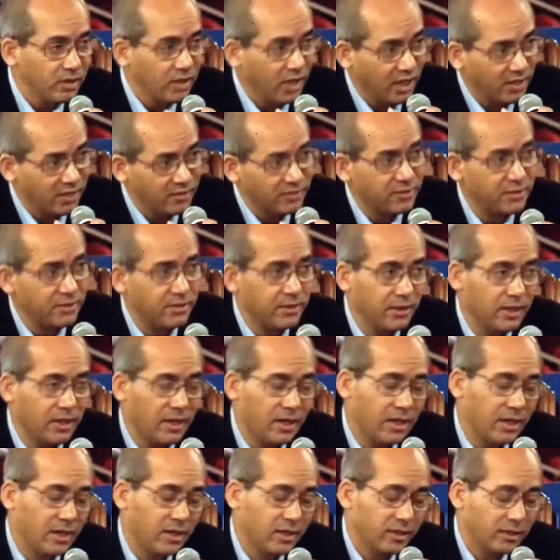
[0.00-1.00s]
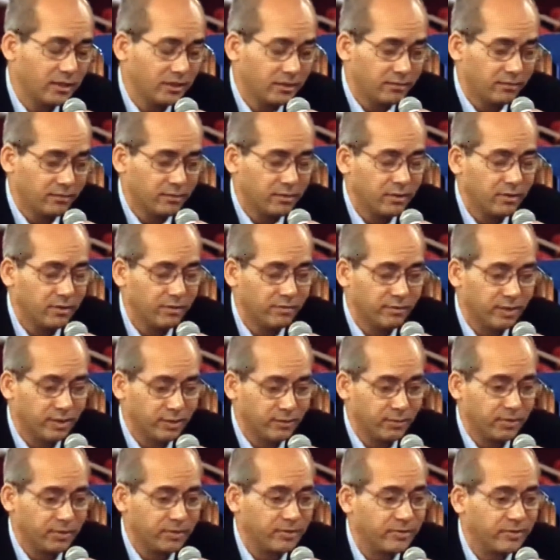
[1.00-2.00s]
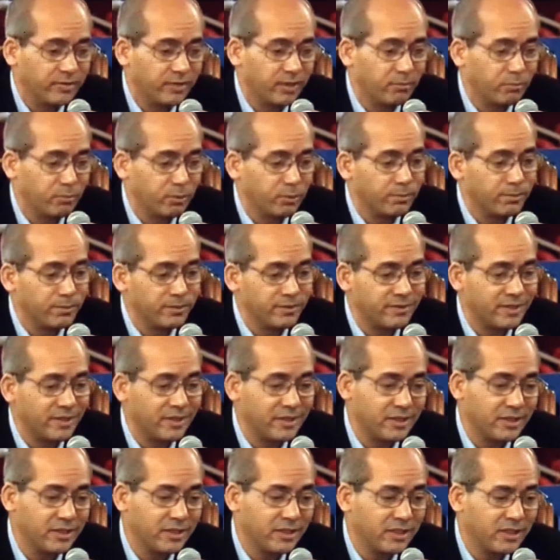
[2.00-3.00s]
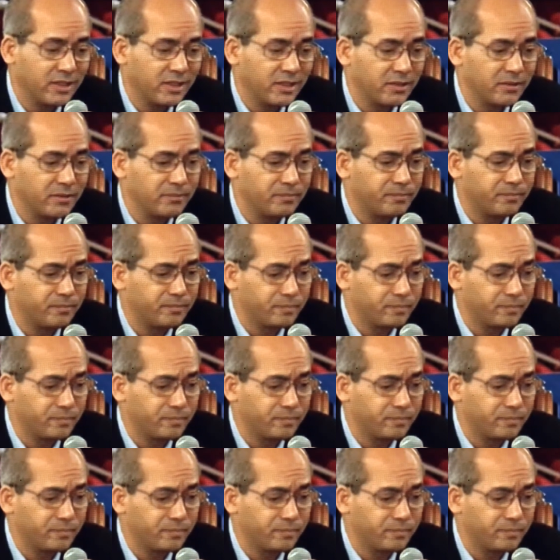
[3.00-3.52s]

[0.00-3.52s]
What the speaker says: as Venerable Sampo presented here,